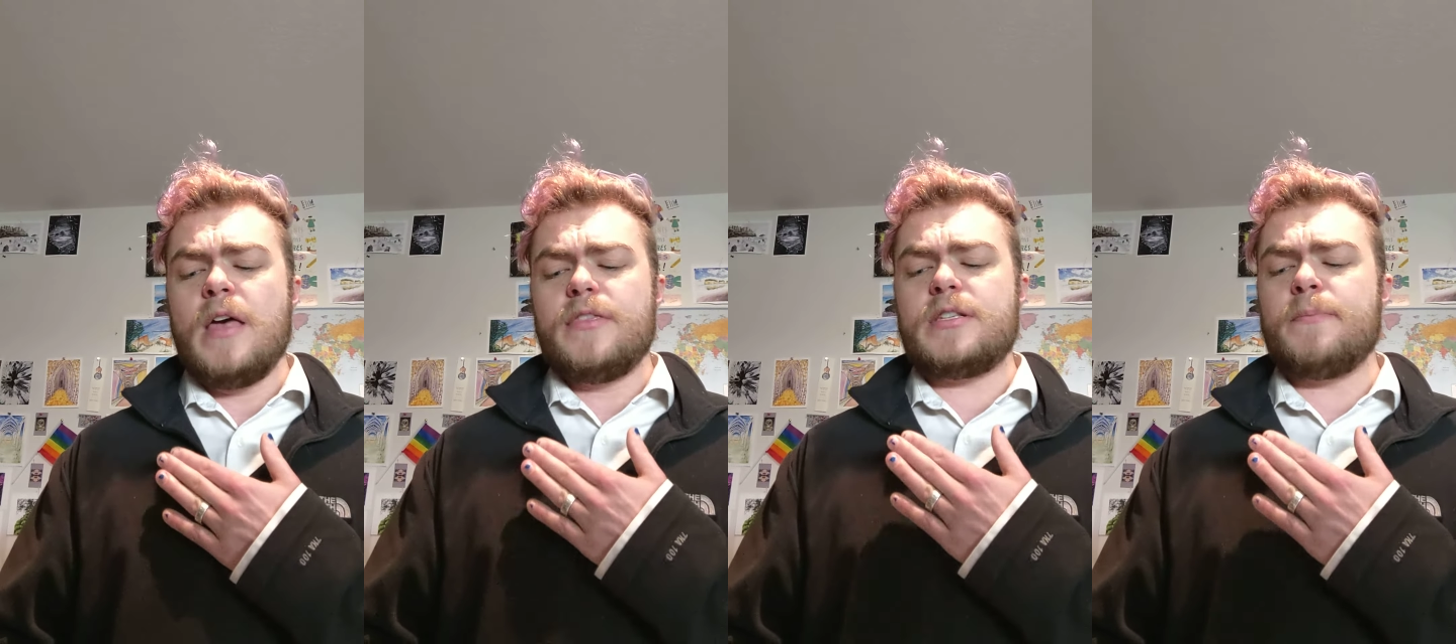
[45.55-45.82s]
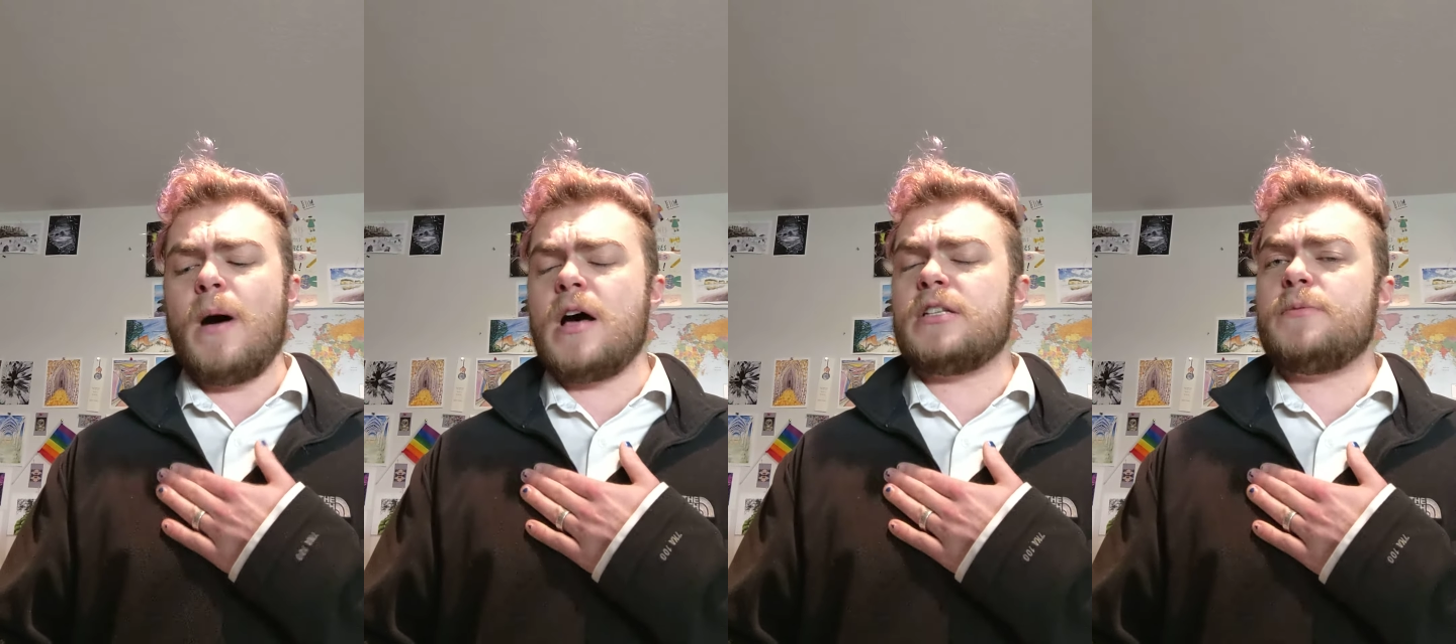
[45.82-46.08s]

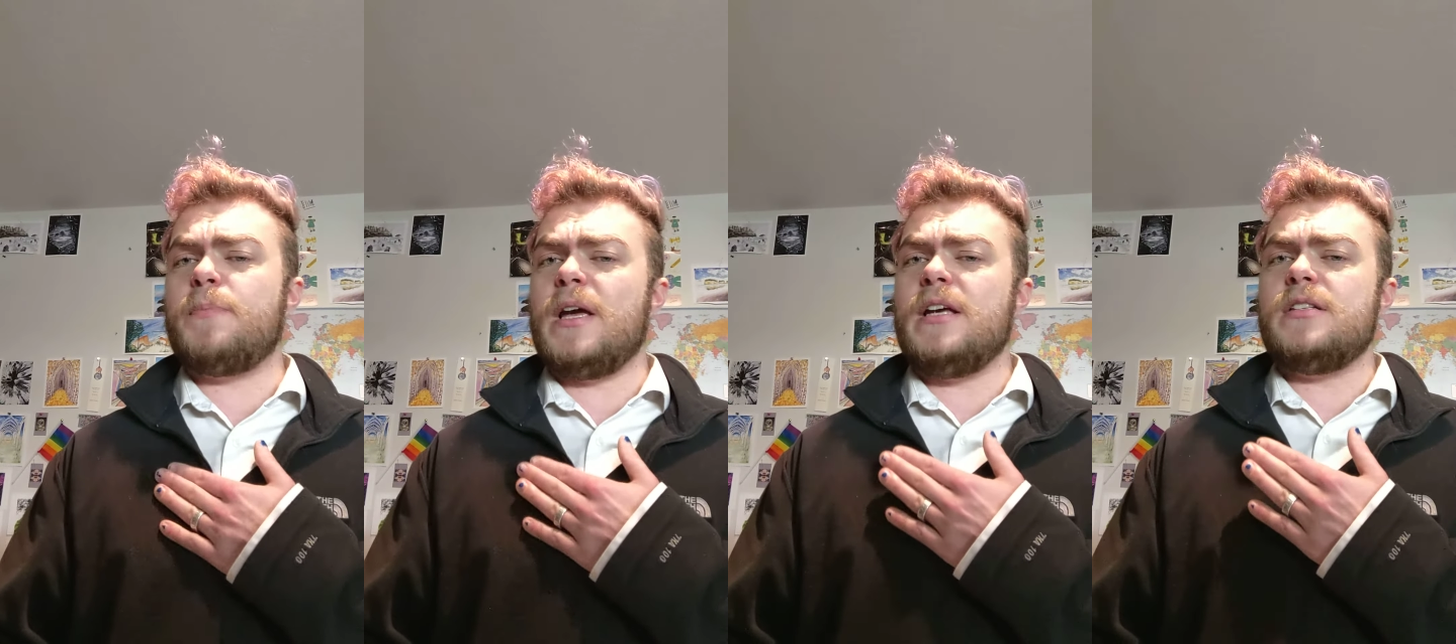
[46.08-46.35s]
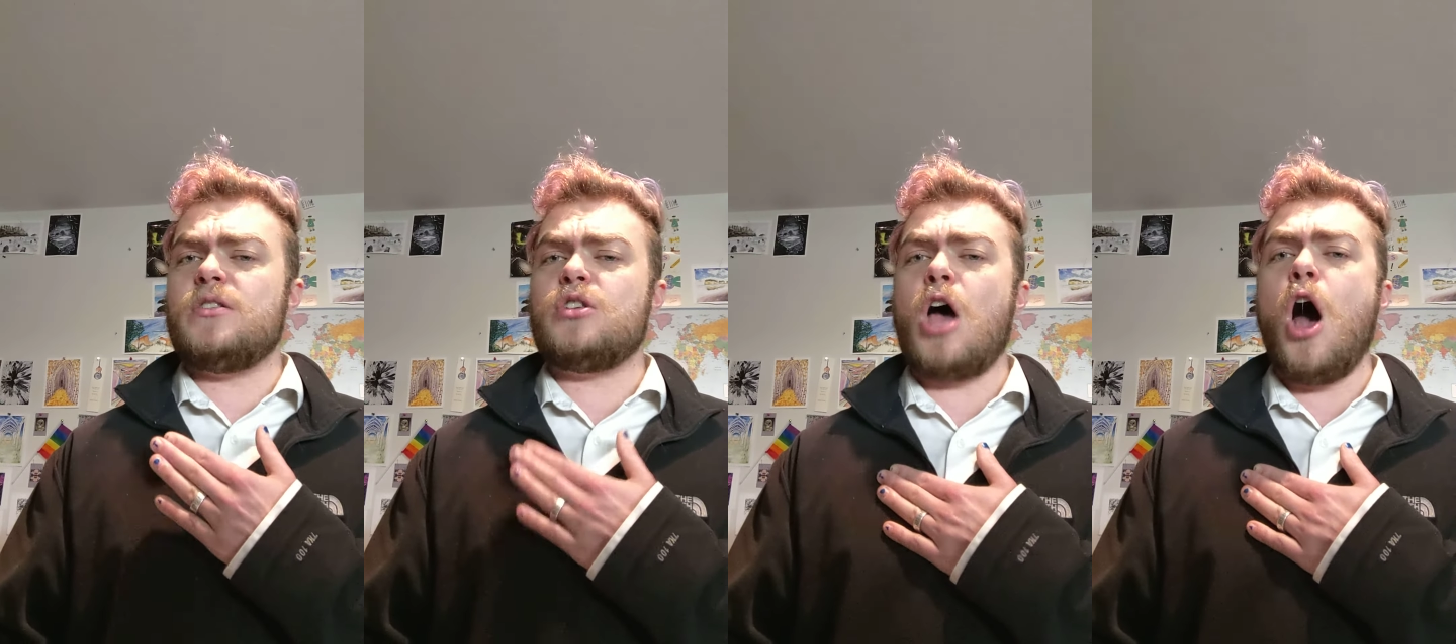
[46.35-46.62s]
This must
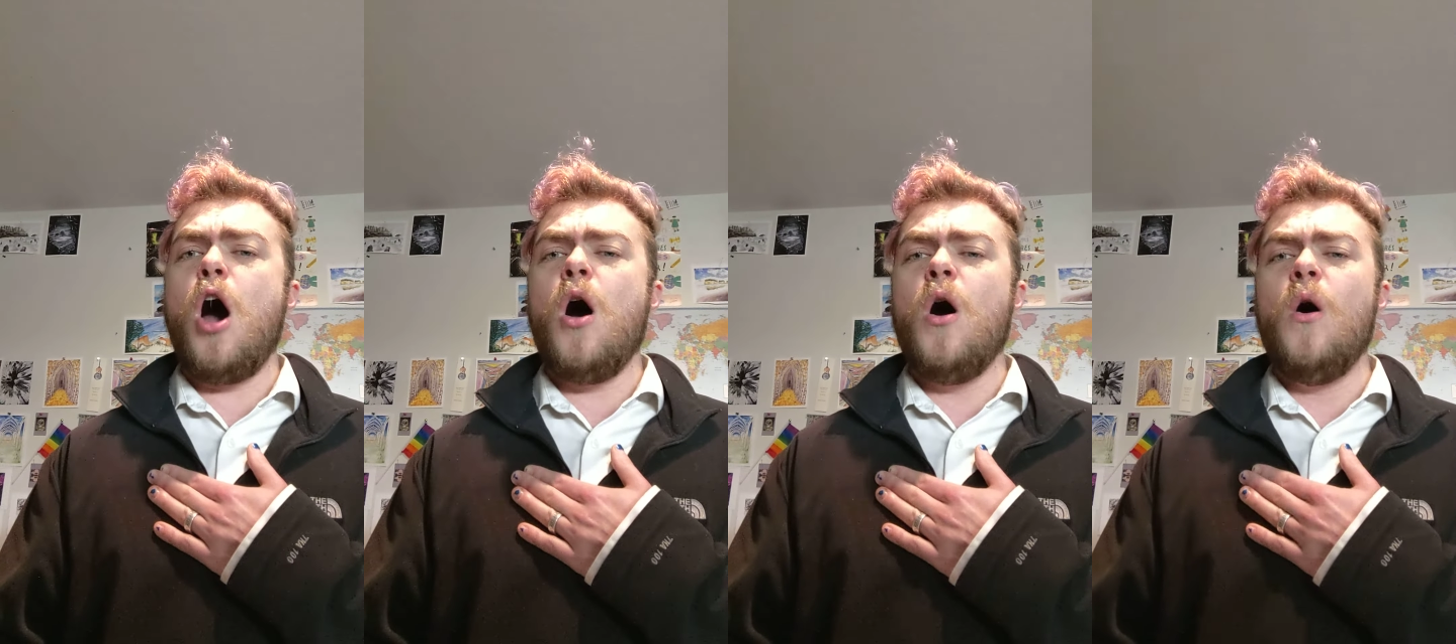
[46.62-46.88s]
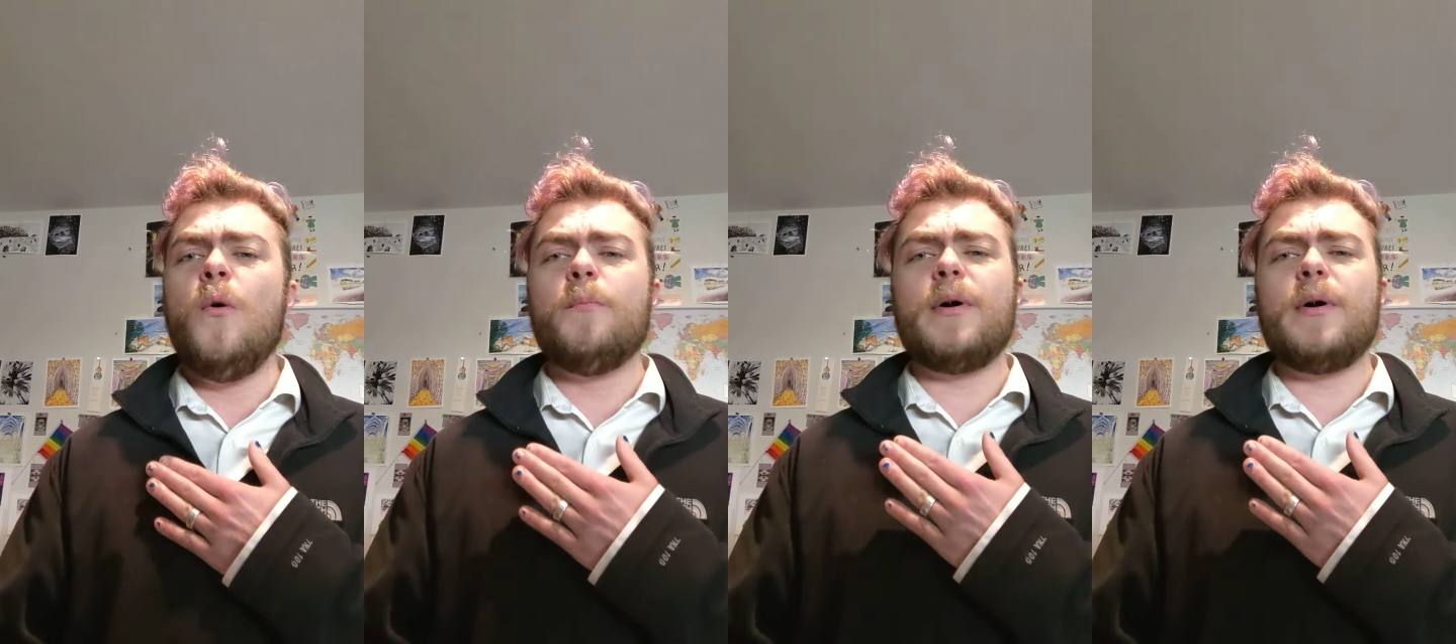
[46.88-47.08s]
be so,